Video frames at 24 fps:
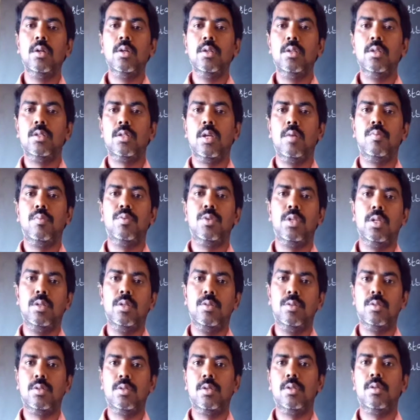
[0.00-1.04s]

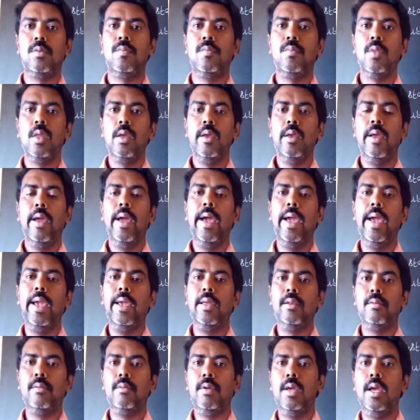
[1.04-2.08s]
substance.
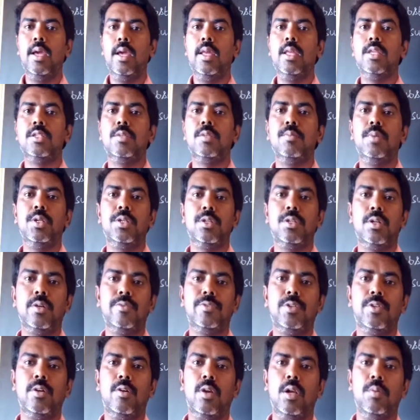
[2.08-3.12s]
Air is a mixture of
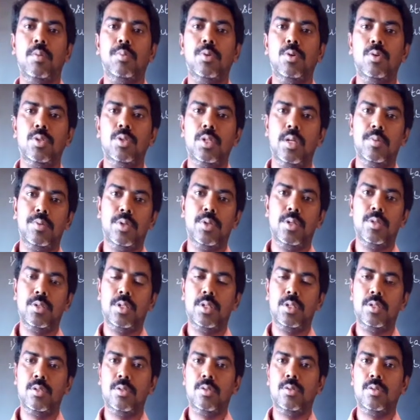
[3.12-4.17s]
several pure
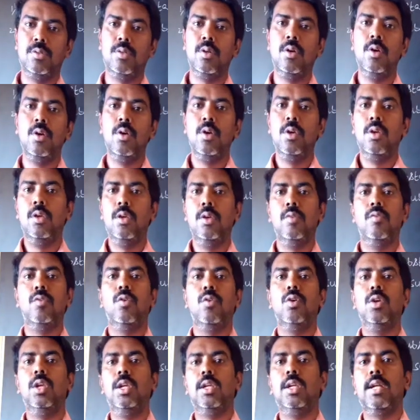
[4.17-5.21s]
substances. If
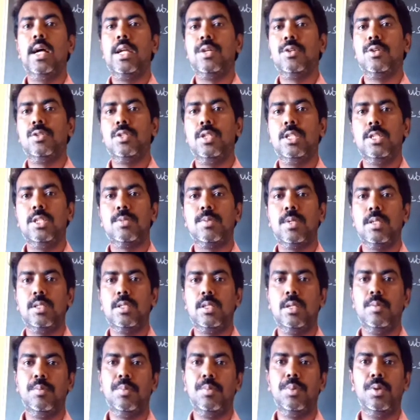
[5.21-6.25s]
only nitrogen is
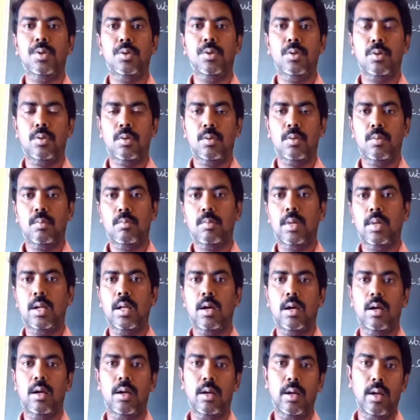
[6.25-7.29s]
present, pure, but
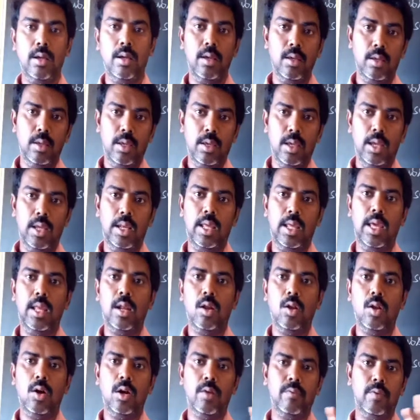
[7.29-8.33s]
in air
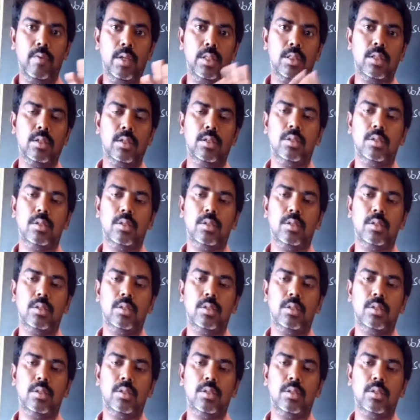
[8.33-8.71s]
along with